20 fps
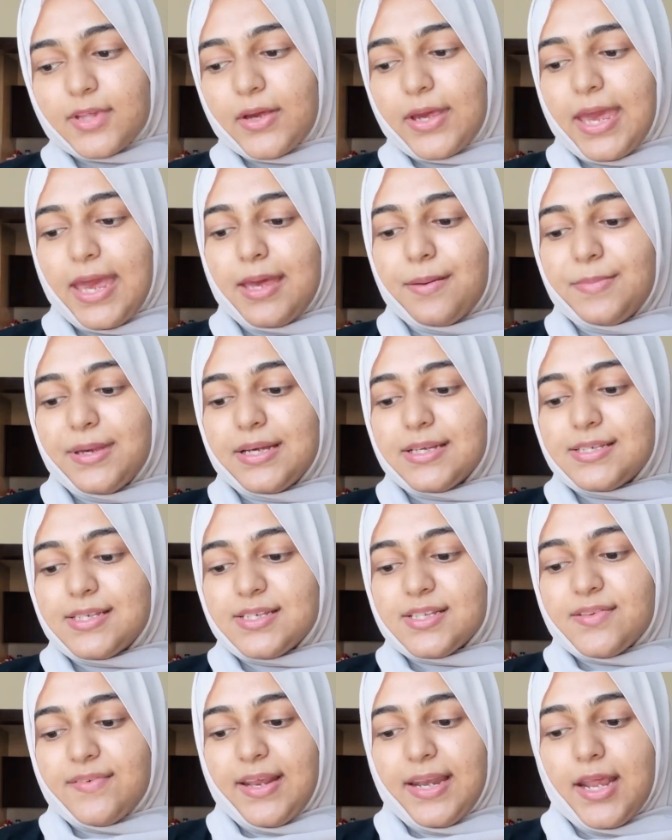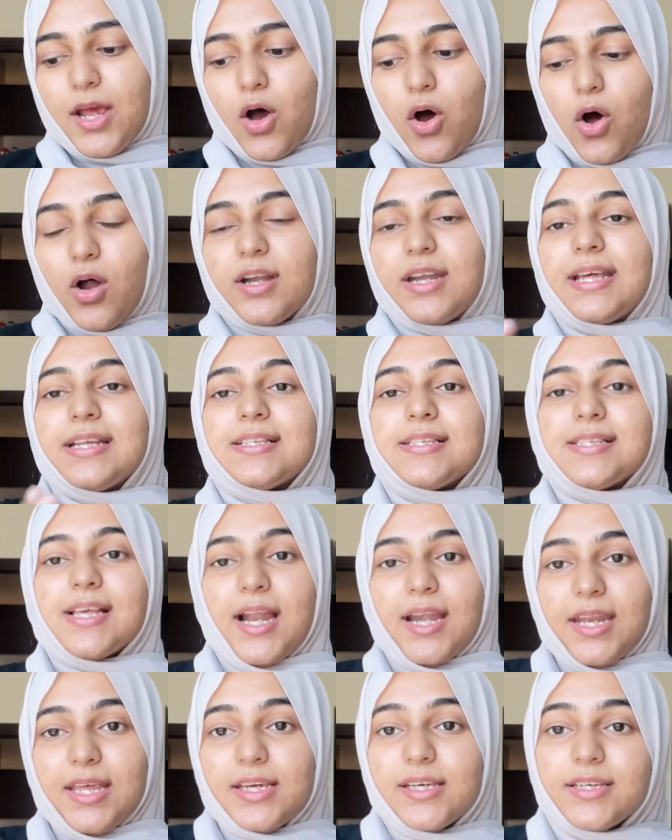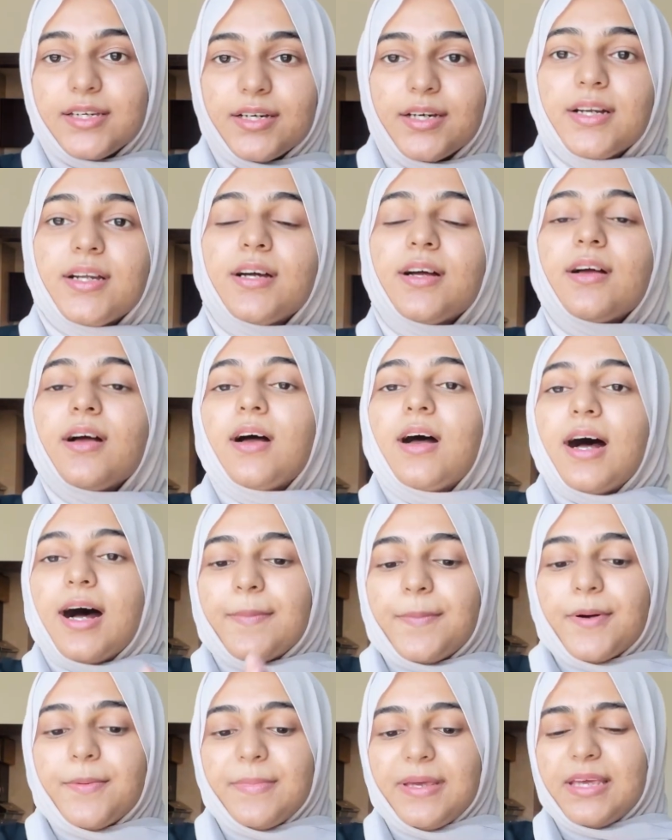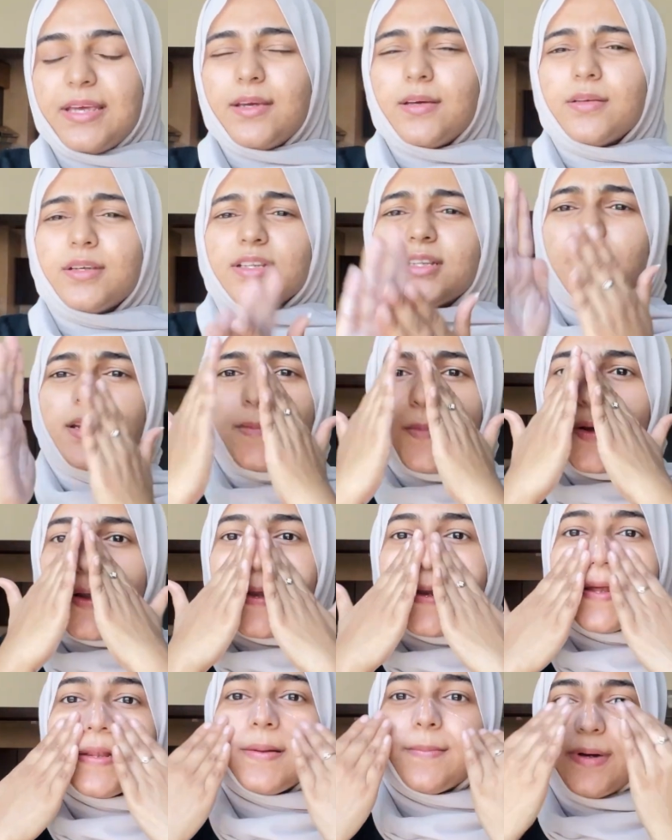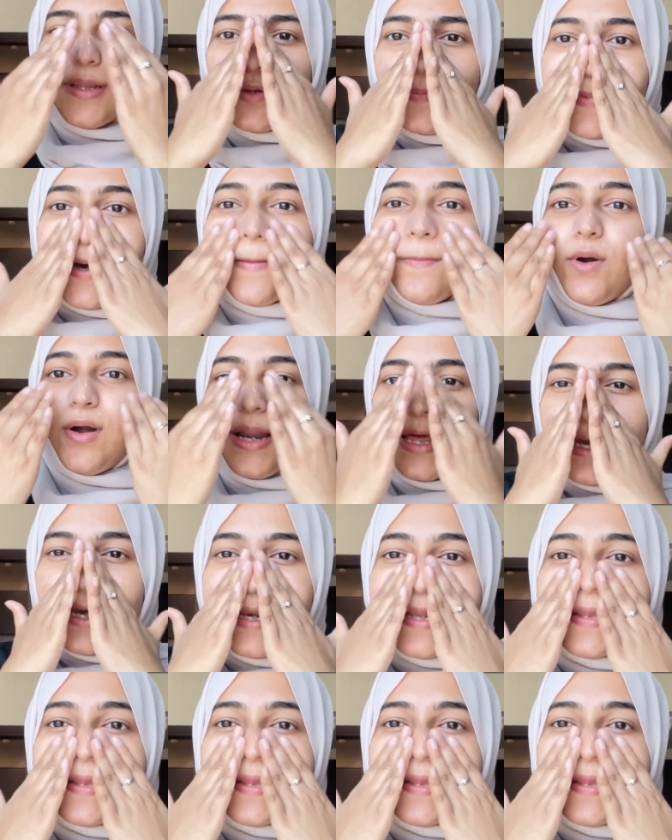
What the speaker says: okay because it's very hot and sunny here appo ee idinu munne nammal dubai mall ekkal